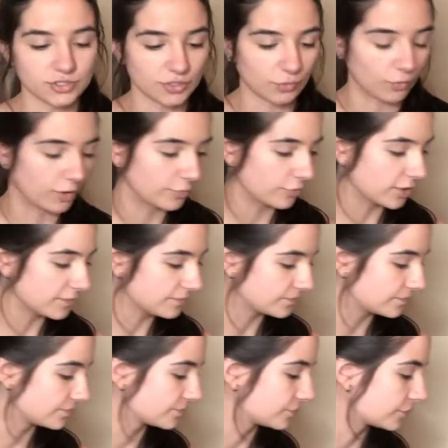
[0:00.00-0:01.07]
is the warm one.
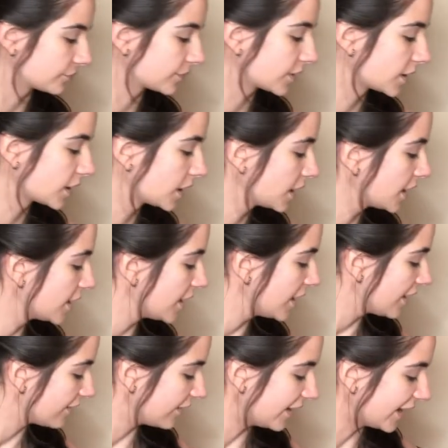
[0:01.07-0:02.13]

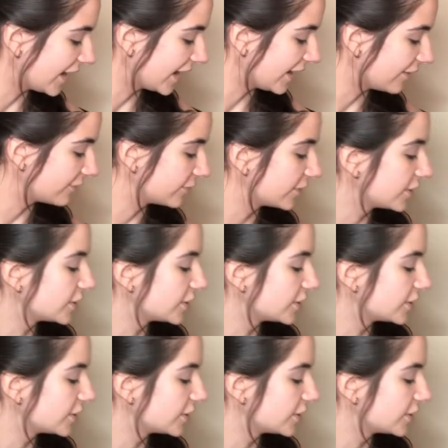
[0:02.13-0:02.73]
Then I have